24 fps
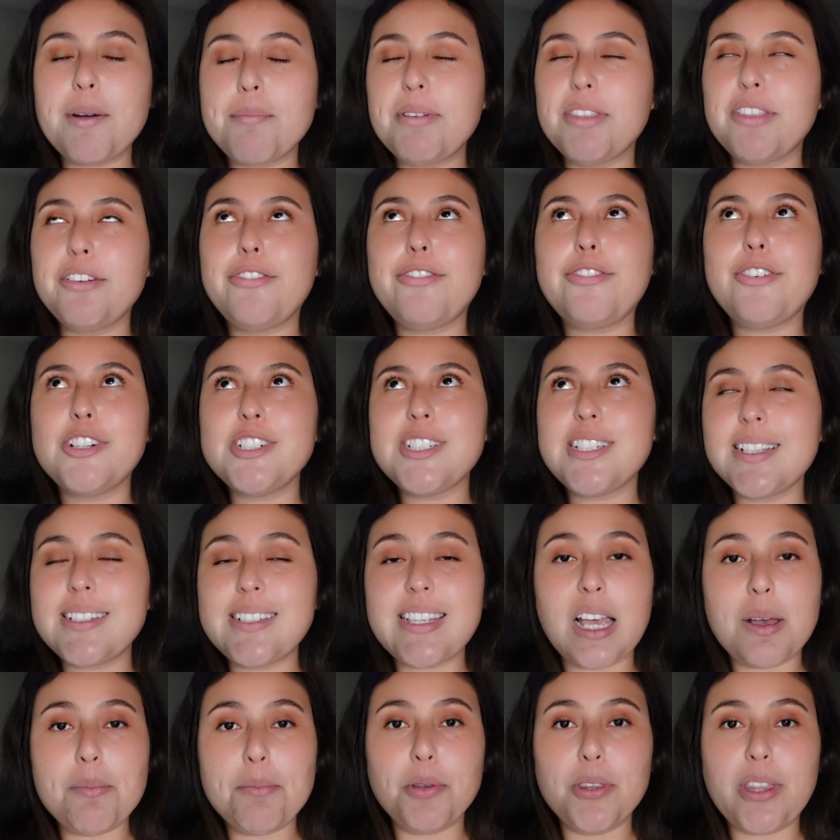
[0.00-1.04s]
but the first
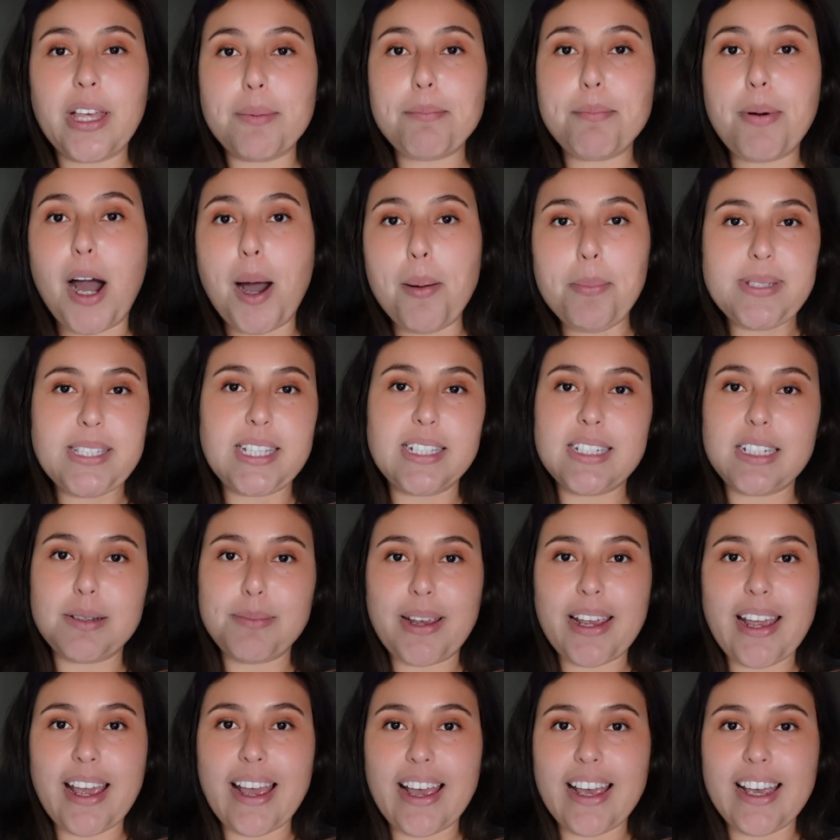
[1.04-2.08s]
example that pops into
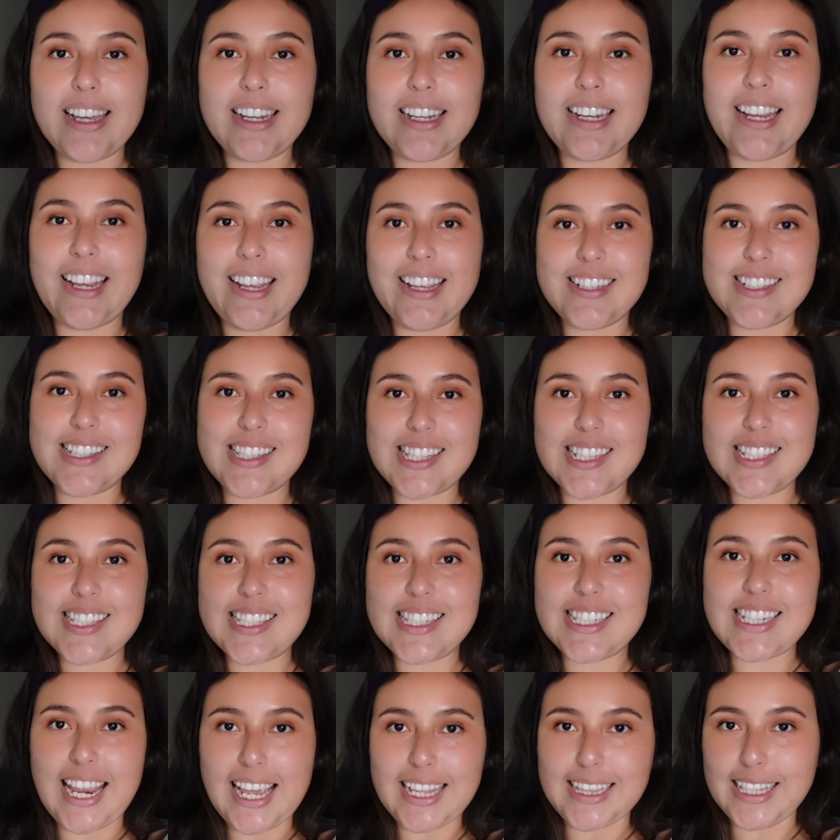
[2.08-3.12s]
my head is the
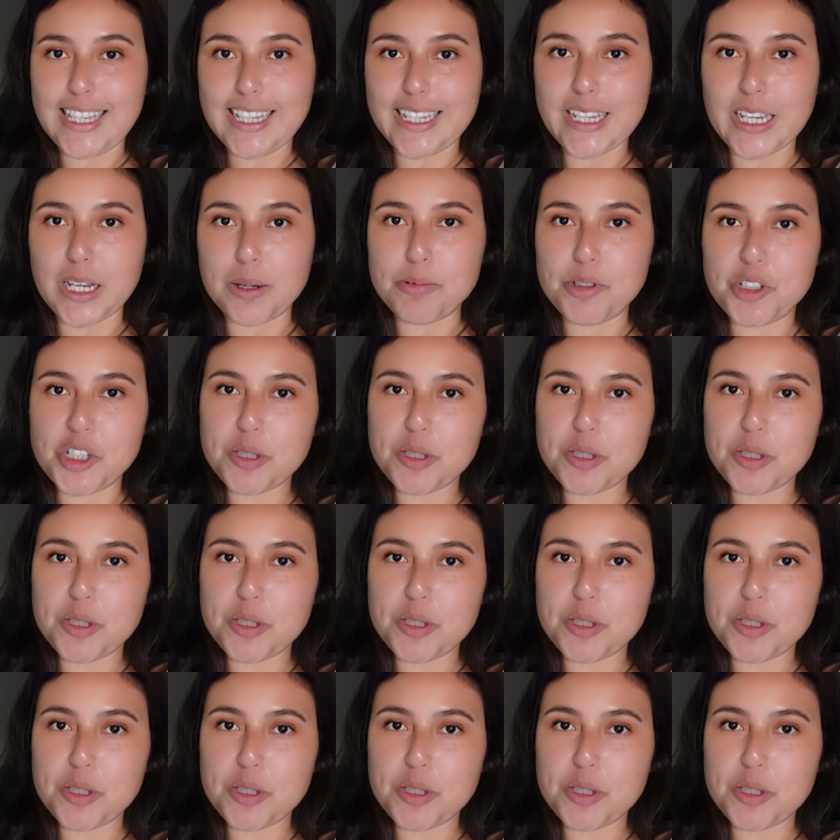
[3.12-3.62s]
Stanley Cup,